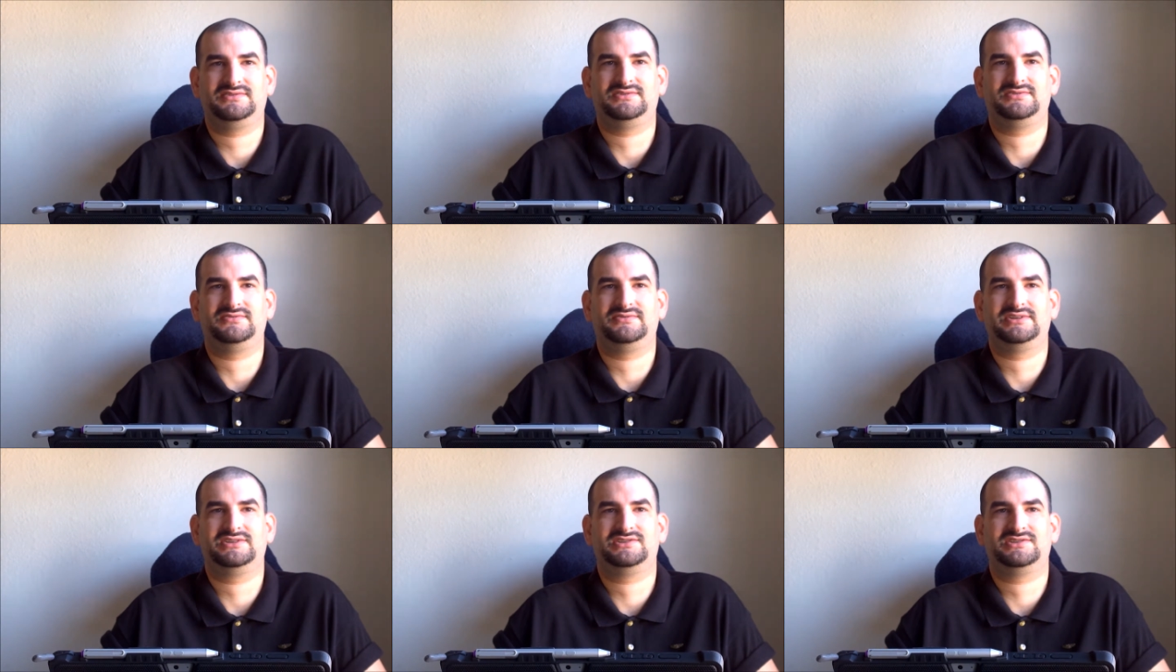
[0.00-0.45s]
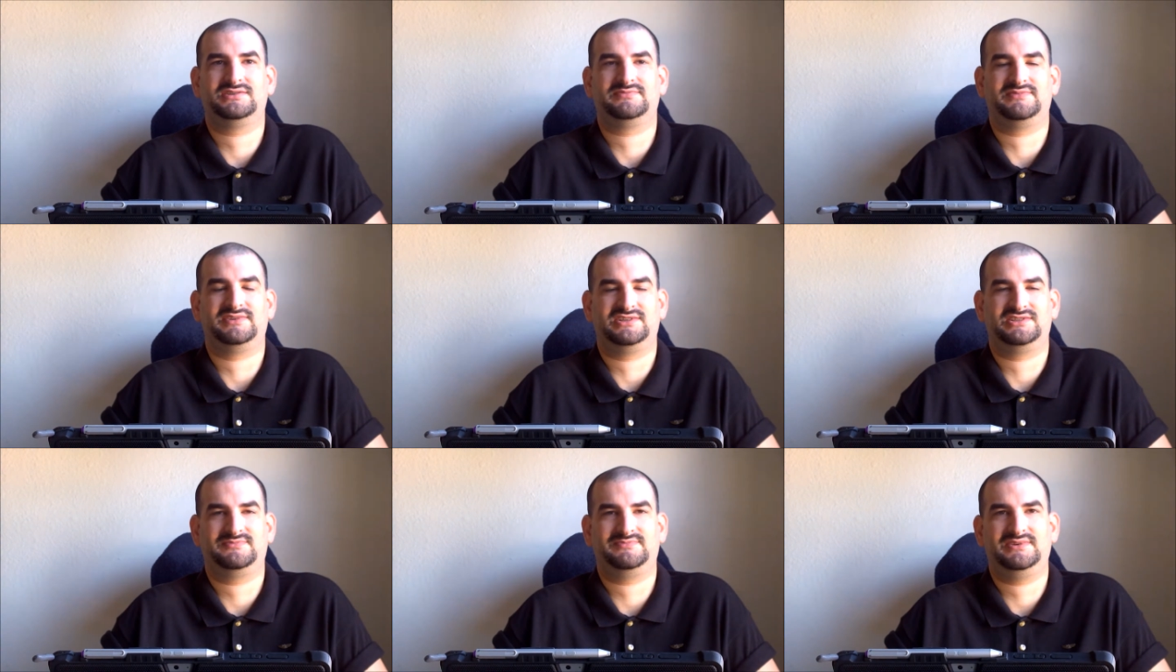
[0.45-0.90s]
to wish them
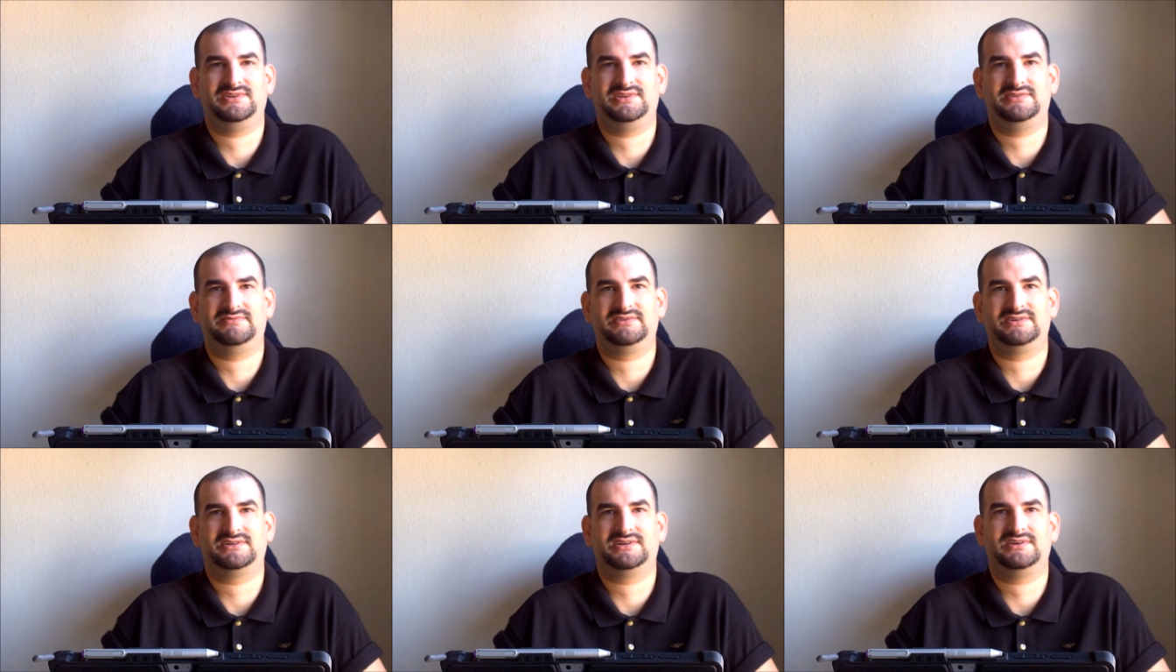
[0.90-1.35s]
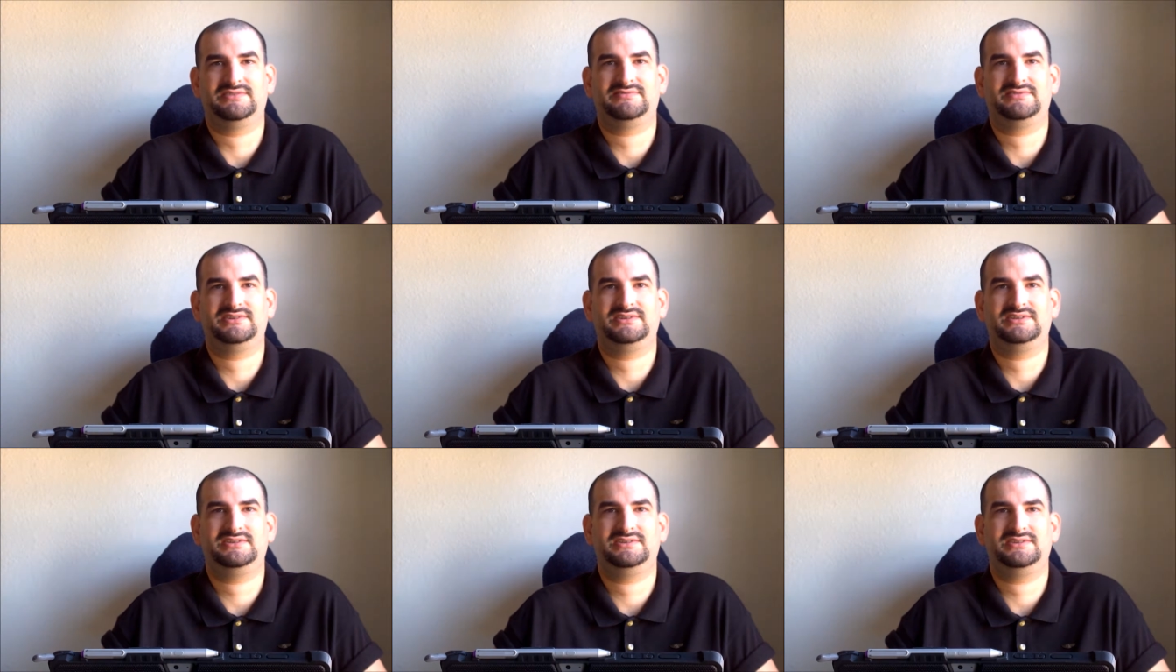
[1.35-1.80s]
a speedy
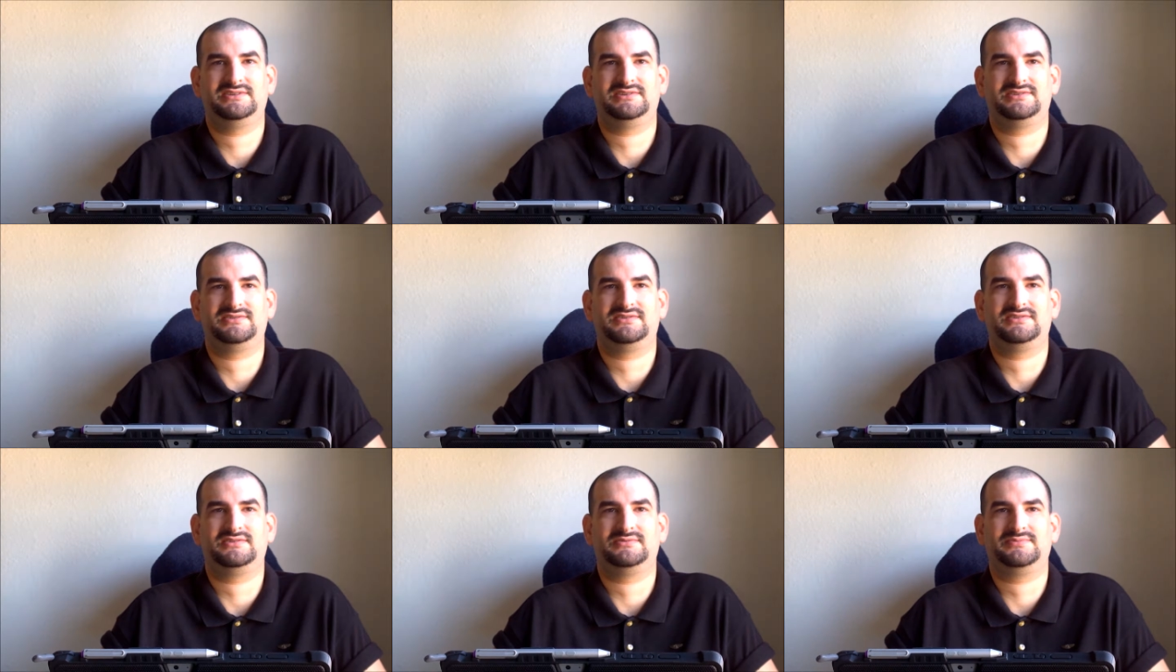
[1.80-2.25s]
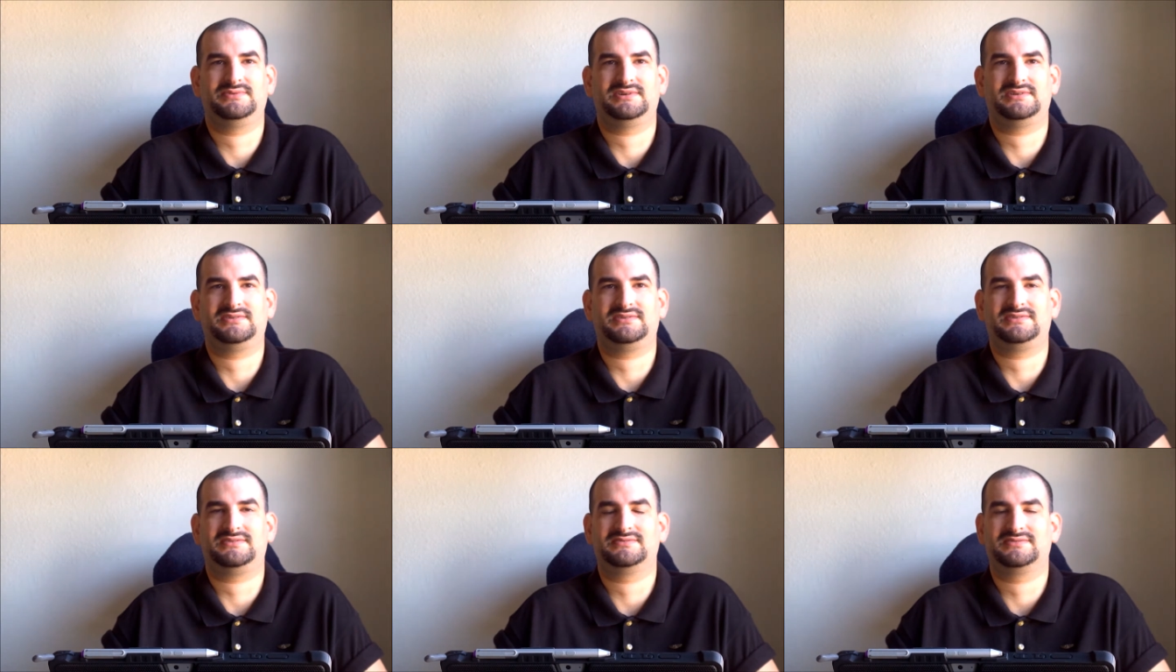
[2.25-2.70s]
recovery and to hope
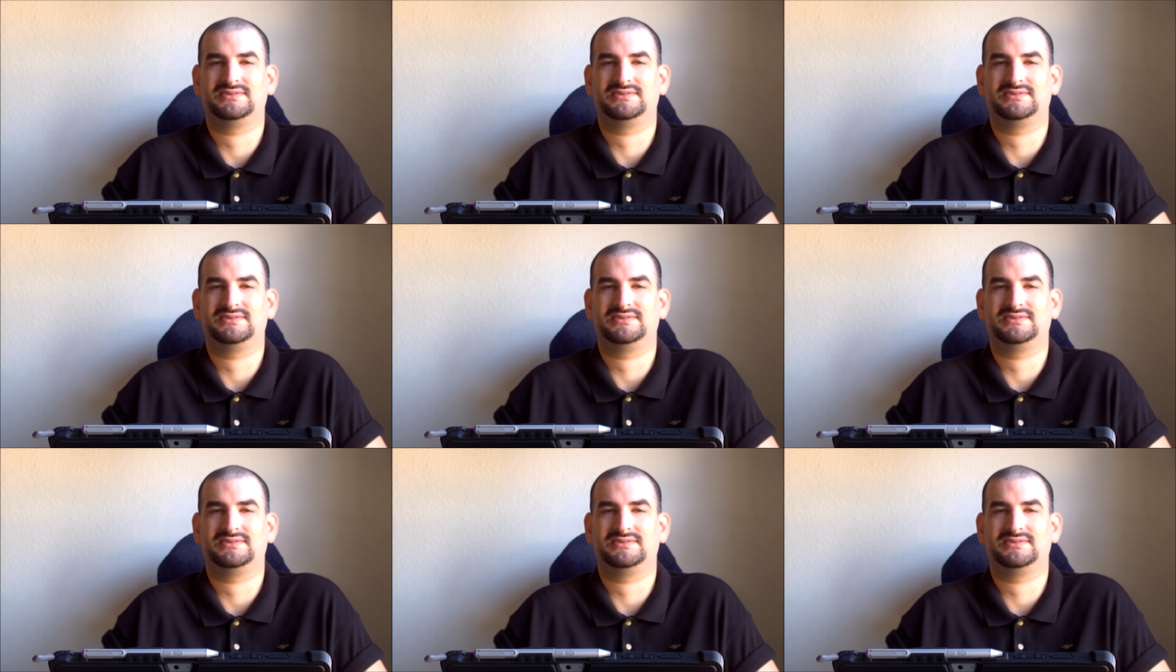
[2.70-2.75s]
all